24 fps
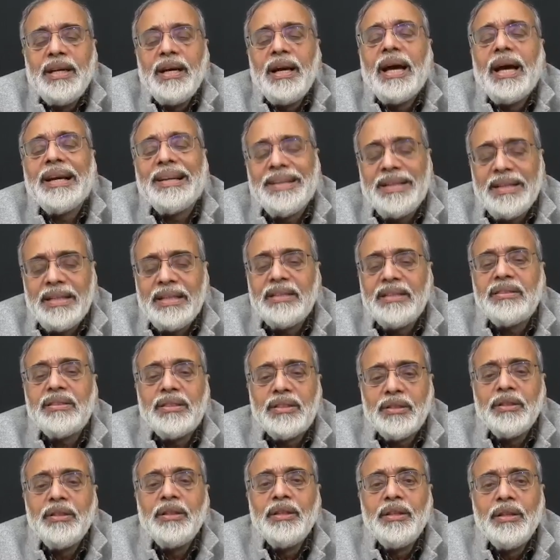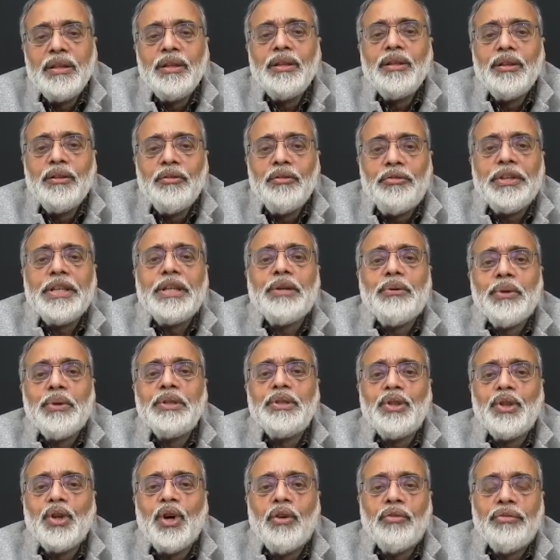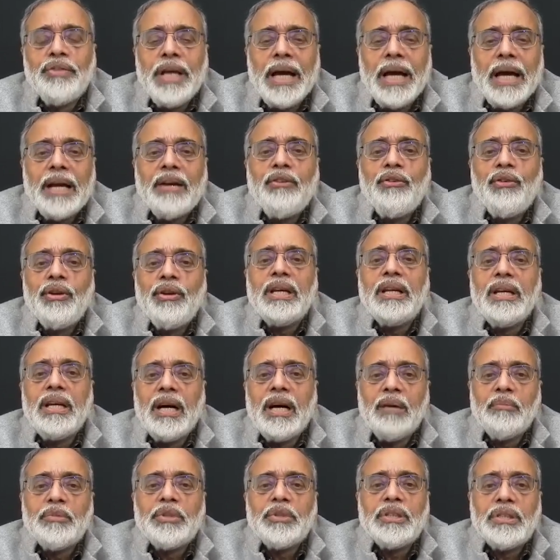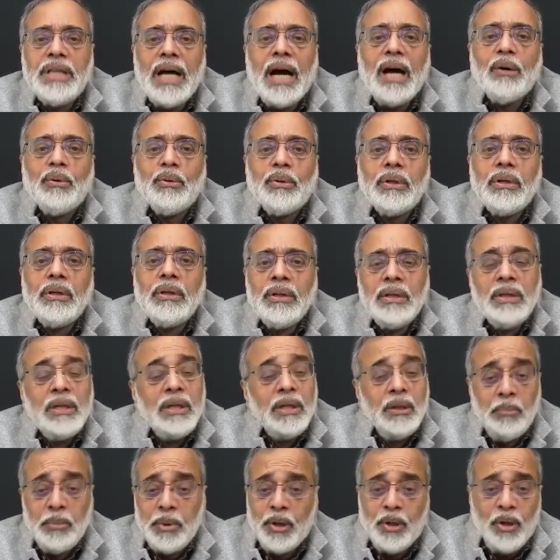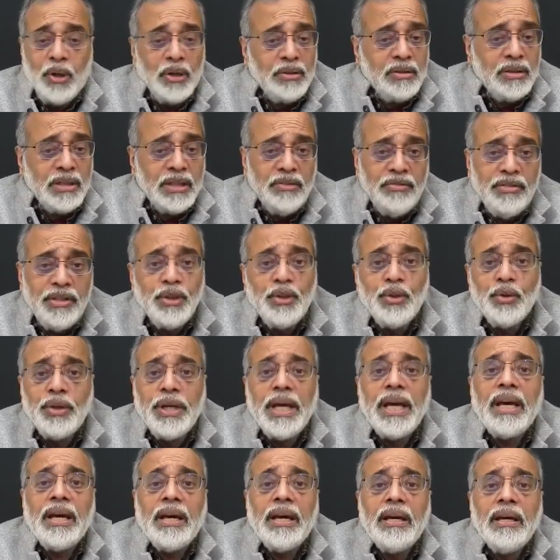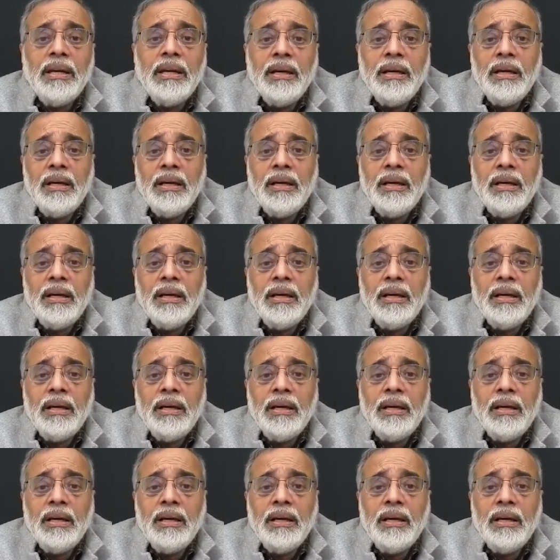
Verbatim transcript: at least frequency of that really comes down because even today,